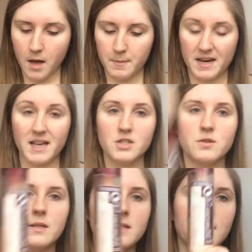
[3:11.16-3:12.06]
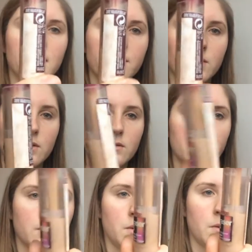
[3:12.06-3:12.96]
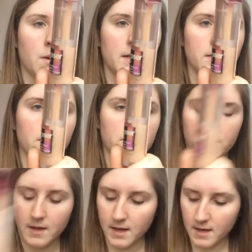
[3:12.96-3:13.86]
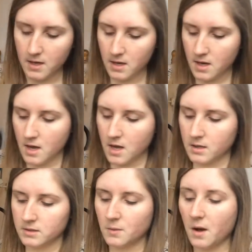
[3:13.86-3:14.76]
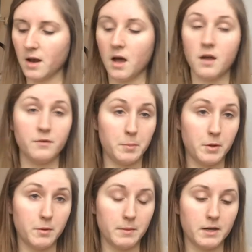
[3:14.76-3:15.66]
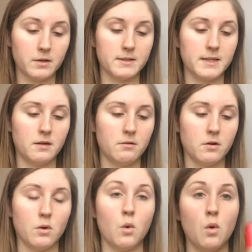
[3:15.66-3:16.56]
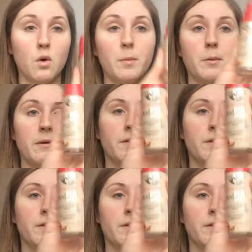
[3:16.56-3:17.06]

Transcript: And as you can see, I've used quite a lot of that. So I'll either put my concealer on or I'll put my